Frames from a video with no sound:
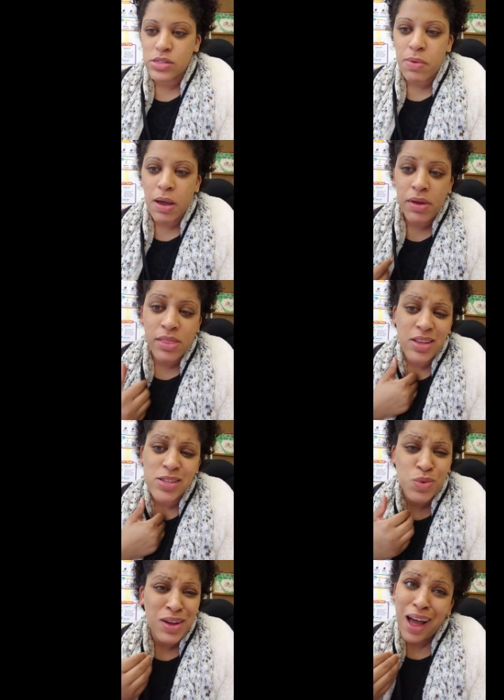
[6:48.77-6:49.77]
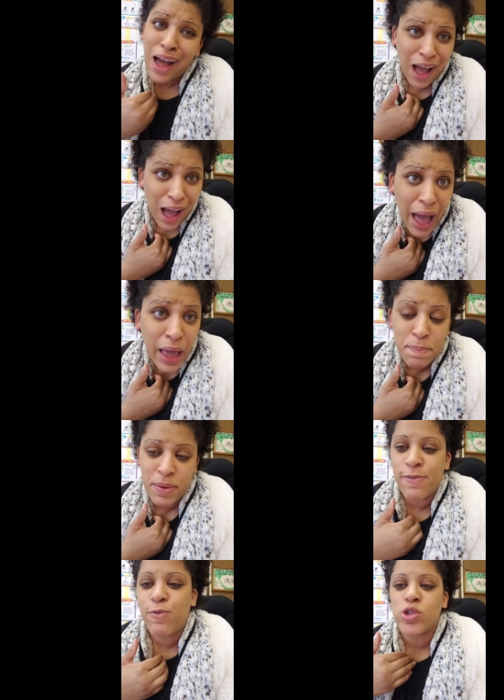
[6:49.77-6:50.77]
The bi-monthly is what I
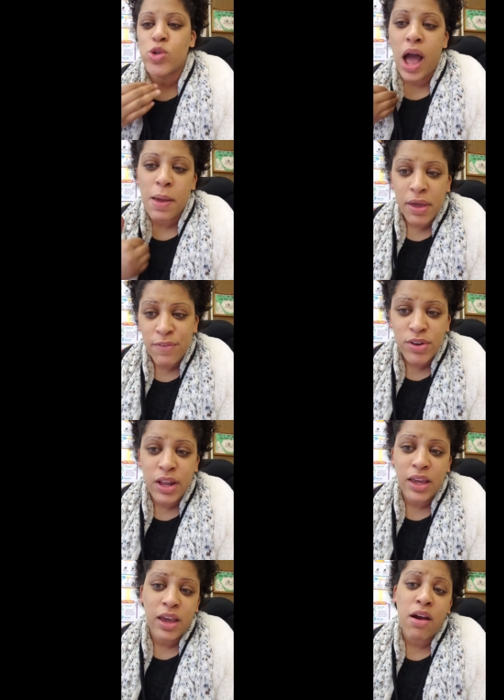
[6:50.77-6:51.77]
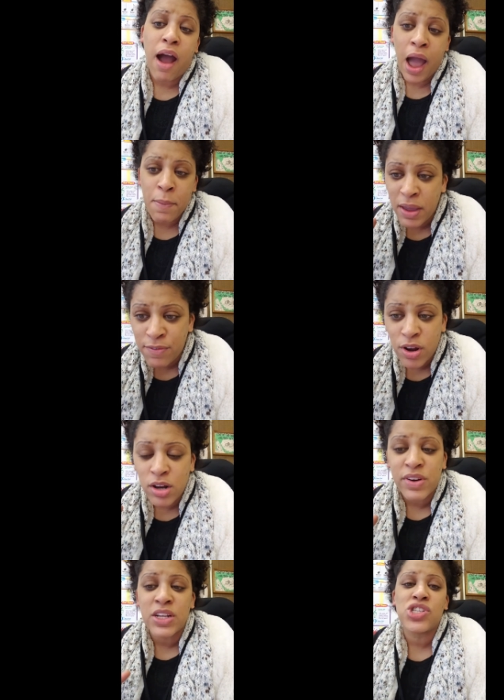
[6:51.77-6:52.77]
pay for. So I pay for daycare, I pay for
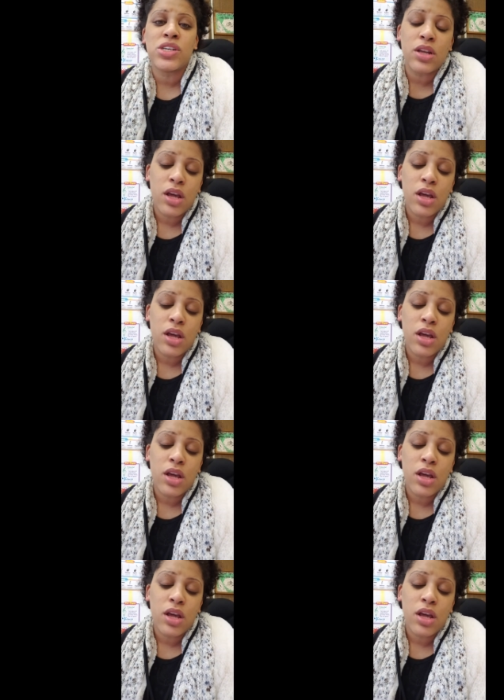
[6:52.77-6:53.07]
intervention,